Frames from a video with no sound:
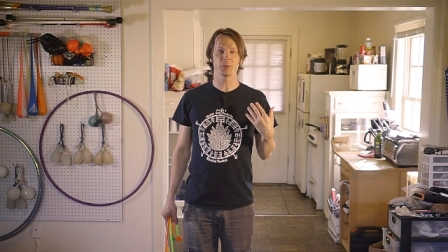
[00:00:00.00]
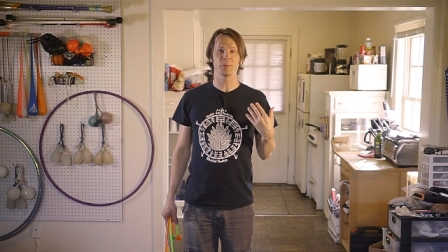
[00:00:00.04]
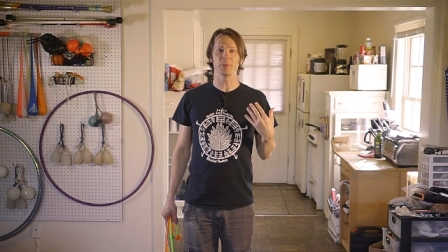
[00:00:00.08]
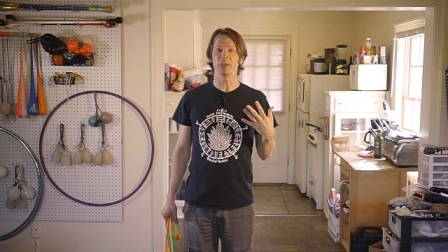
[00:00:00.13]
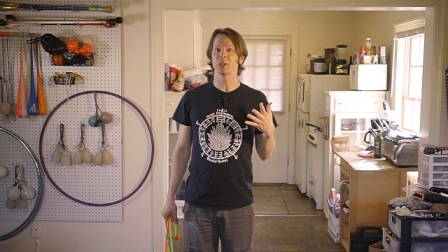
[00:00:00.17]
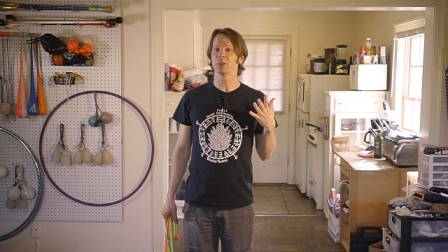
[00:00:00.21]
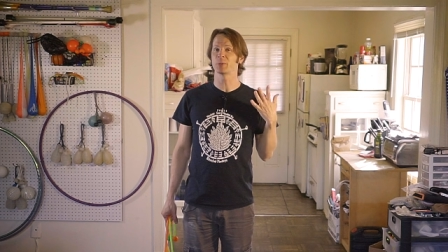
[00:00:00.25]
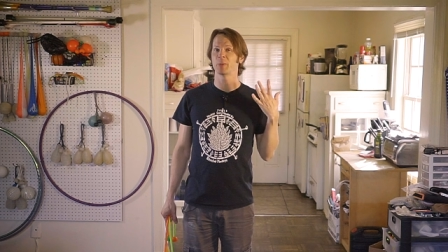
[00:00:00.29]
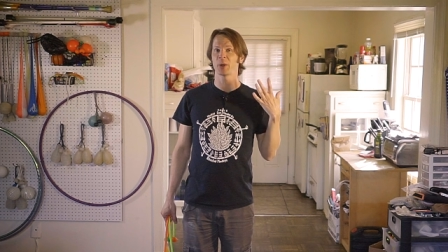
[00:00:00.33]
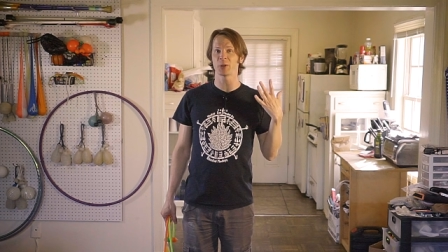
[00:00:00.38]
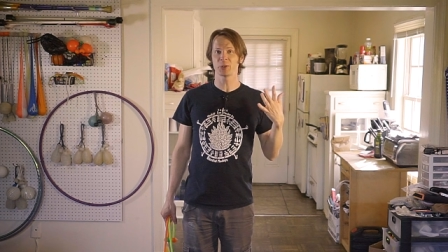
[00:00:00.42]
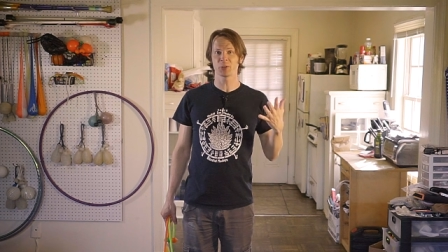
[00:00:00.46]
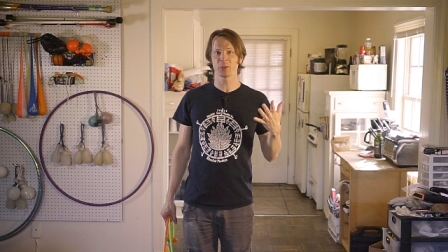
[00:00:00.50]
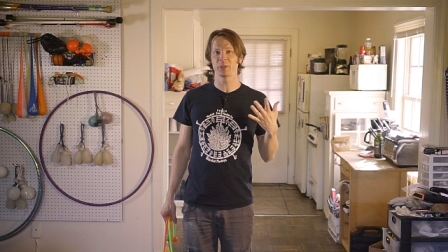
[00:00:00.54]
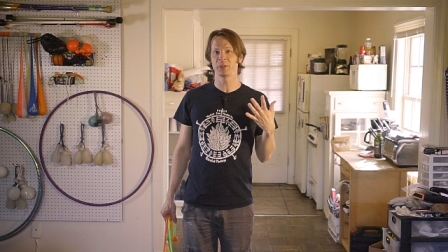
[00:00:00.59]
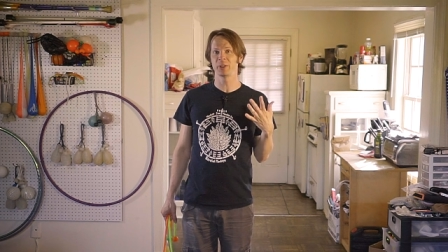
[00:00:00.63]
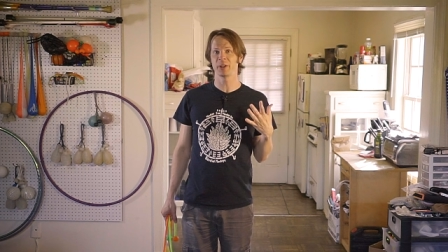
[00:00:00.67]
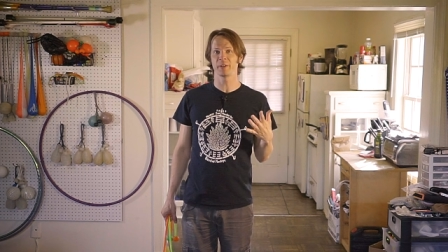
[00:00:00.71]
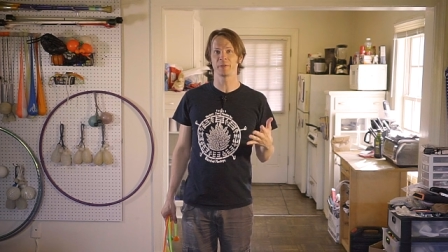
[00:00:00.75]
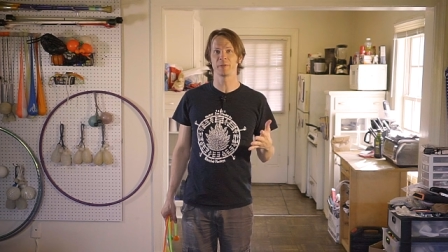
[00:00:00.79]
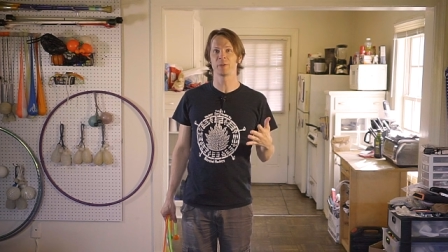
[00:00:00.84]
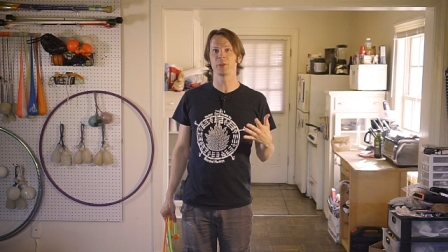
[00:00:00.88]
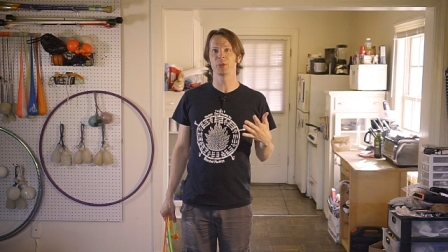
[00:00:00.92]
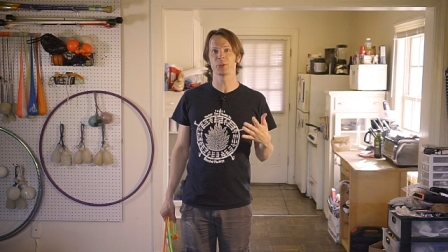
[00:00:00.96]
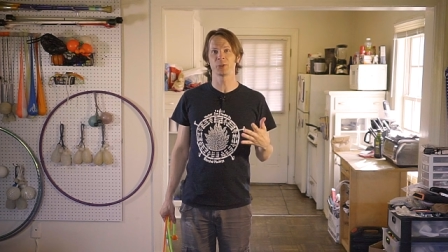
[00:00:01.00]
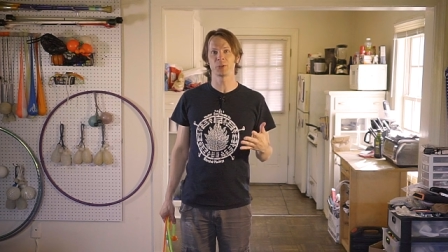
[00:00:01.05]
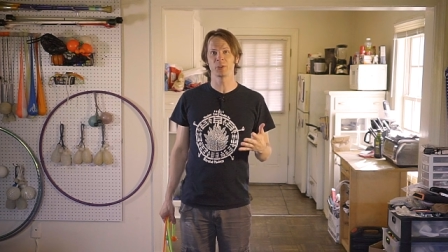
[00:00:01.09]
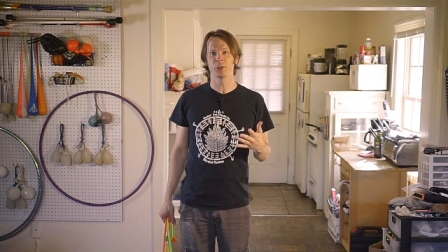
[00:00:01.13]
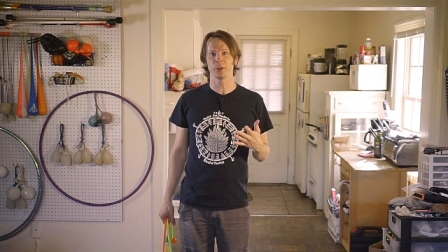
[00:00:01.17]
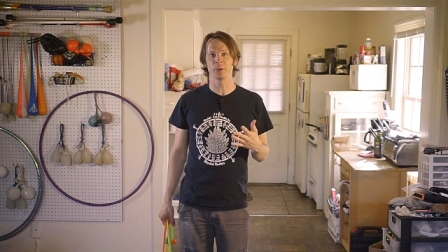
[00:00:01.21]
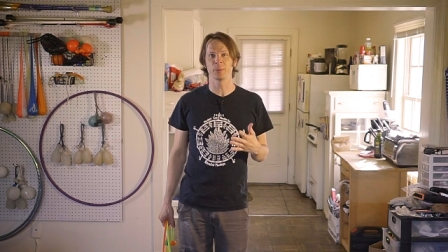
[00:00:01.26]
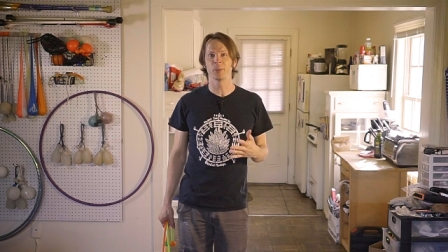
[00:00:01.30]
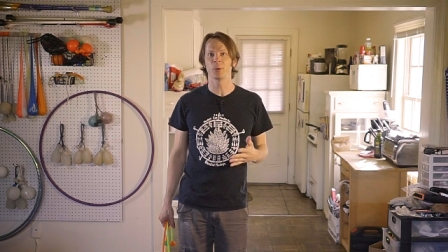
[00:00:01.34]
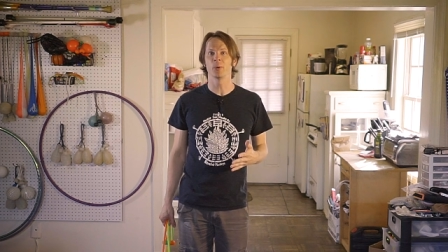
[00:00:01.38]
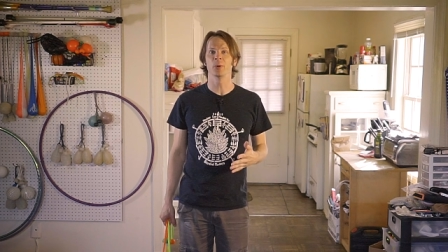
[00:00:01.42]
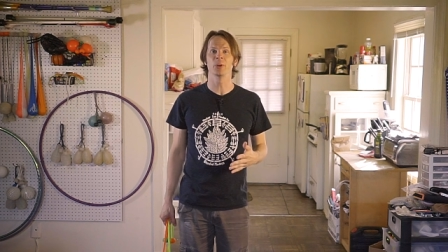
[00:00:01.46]
to me, especially in that first
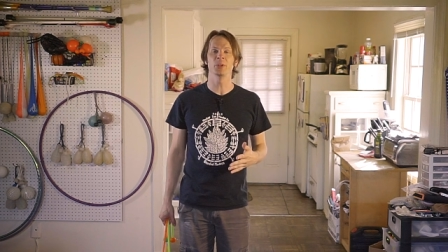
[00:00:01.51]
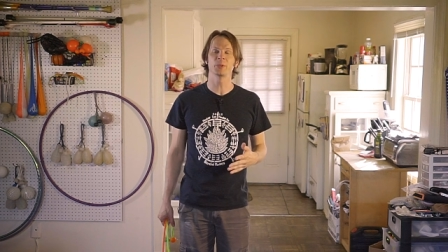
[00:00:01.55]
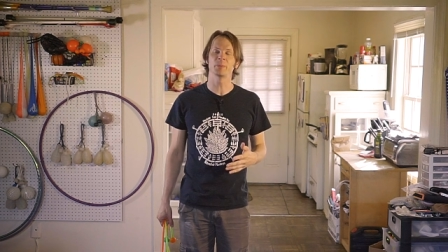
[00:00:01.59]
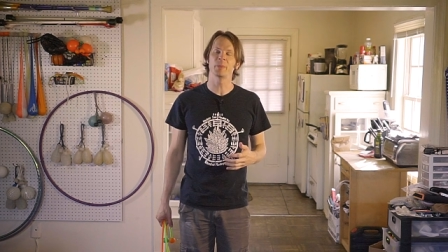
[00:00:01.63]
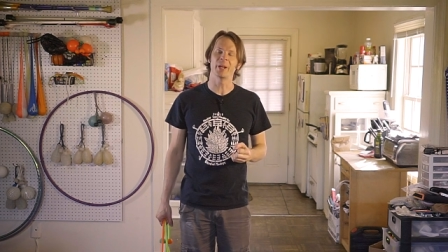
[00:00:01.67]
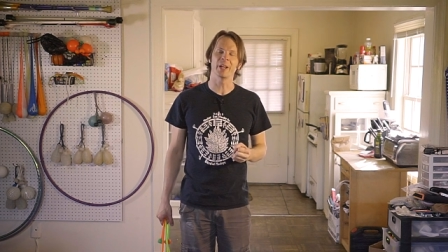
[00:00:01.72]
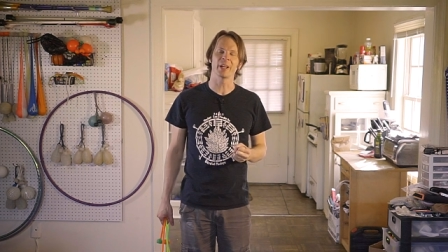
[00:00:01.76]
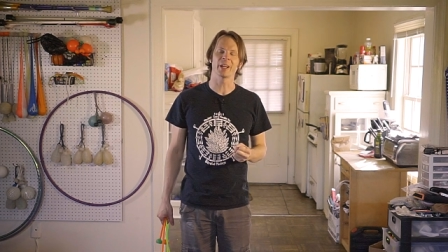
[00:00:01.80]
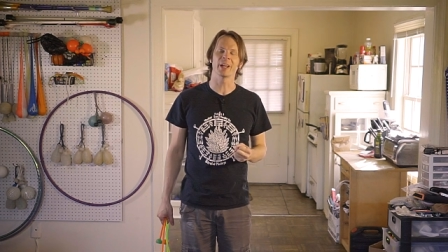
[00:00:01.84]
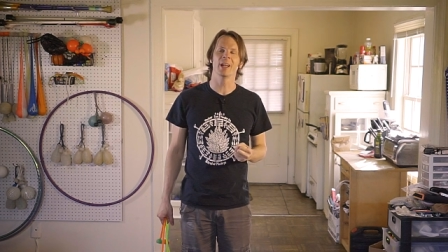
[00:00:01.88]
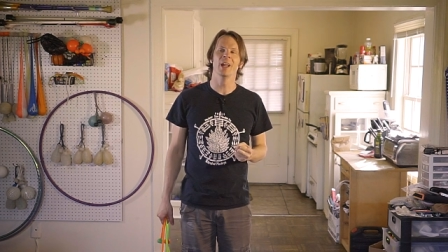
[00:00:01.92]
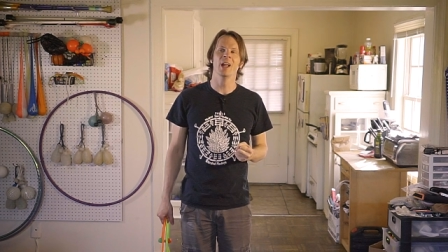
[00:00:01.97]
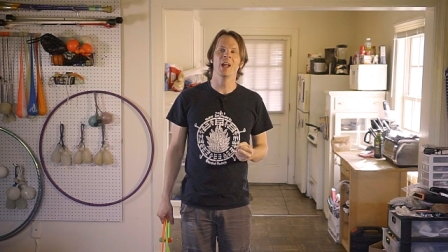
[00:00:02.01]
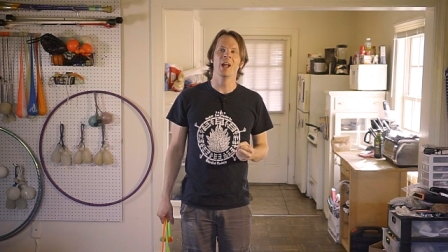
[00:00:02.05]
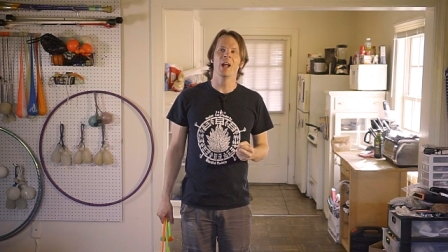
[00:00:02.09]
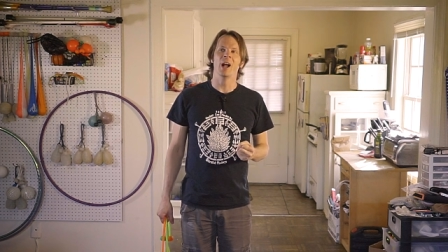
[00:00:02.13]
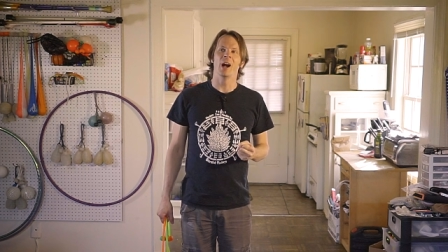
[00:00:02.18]
year of poi spinning.